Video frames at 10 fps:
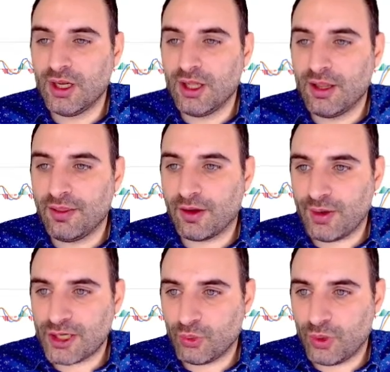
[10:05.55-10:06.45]
the
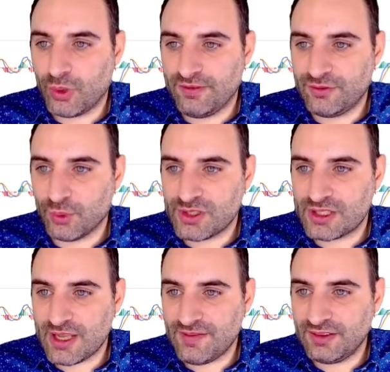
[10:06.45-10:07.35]
correction in wave 2, which is
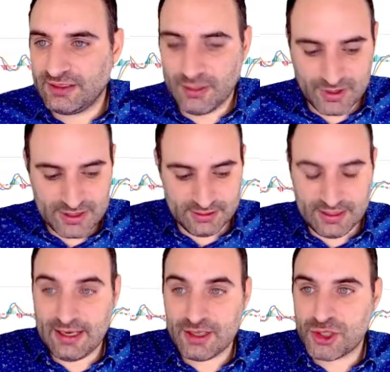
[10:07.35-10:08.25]
79%,
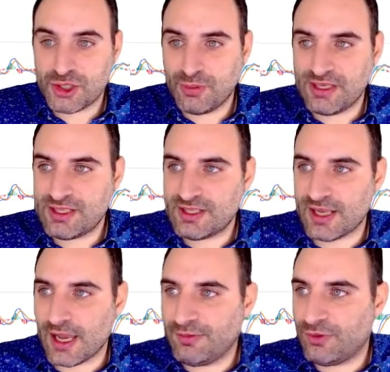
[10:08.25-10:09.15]
and assume the
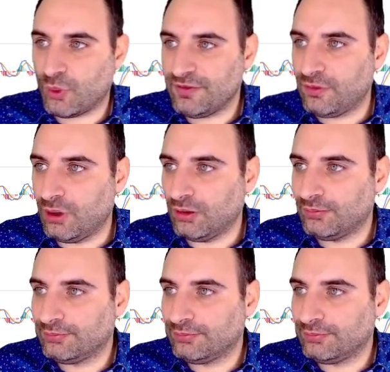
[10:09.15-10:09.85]
same for wave 4,